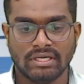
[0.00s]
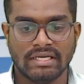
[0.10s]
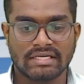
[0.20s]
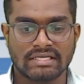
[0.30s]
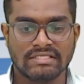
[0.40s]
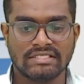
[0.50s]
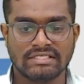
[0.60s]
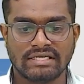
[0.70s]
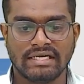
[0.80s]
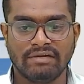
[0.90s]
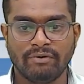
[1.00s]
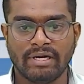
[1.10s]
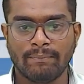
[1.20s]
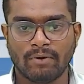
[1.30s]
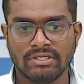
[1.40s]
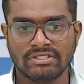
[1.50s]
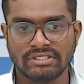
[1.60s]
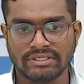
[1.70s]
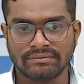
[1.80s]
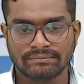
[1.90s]
A consistent dividend
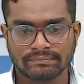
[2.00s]
policy